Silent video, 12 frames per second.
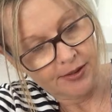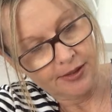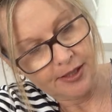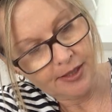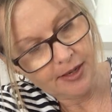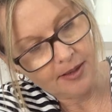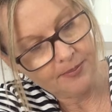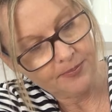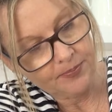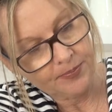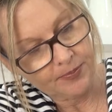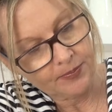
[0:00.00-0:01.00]
The
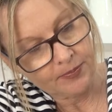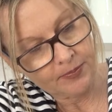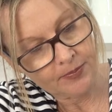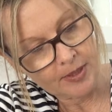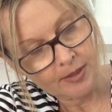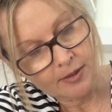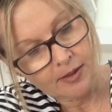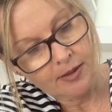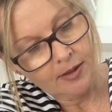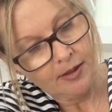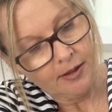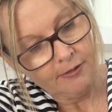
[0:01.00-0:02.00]

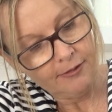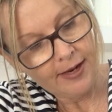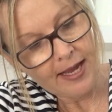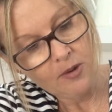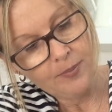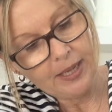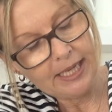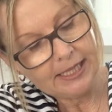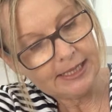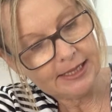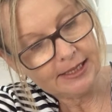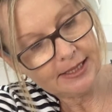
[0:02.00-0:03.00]
flour
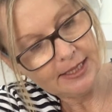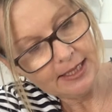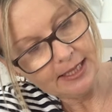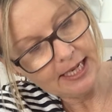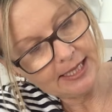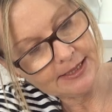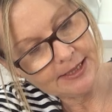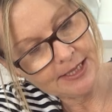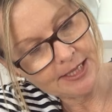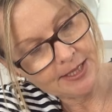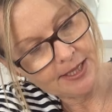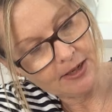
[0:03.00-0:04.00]
paste has
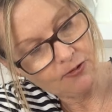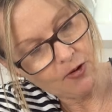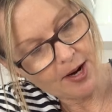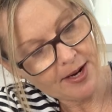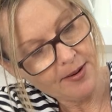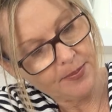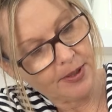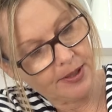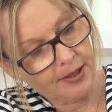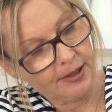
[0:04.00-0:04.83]
thickened that right up.